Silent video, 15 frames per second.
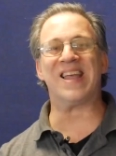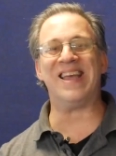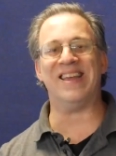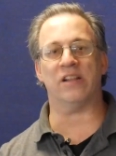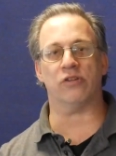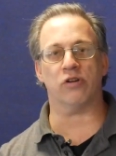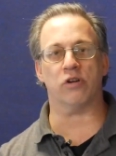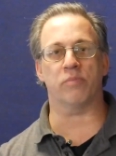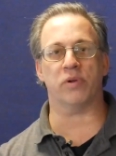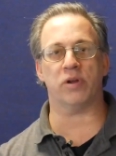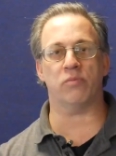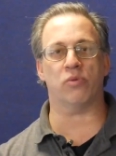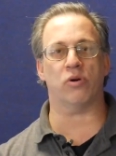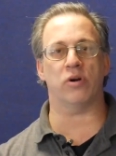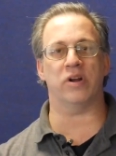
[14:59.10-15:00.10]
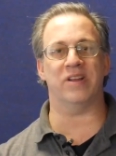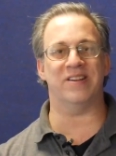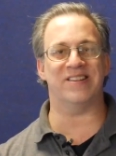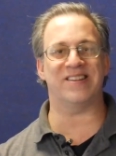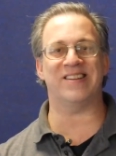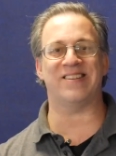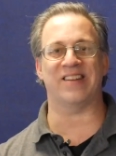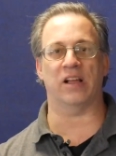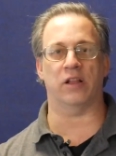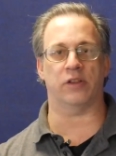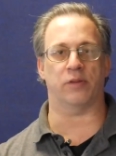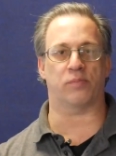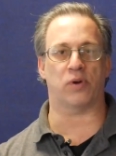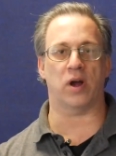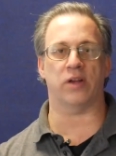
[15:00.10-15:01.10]
and look a bit more in detail at
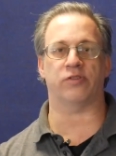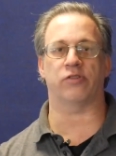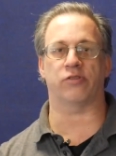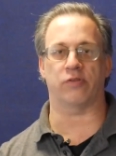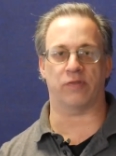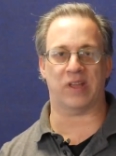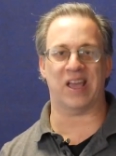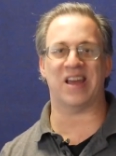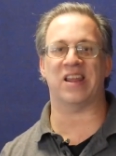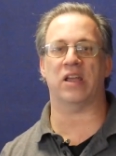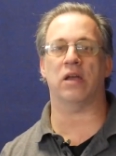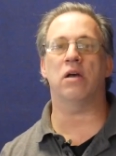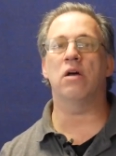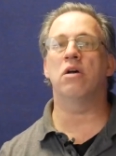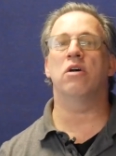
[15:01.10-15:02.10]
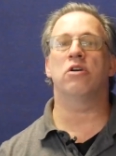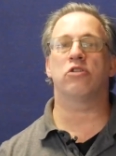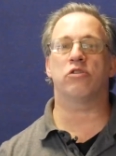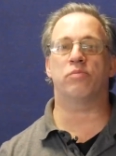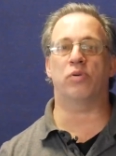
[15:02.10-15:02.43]
the process of getting to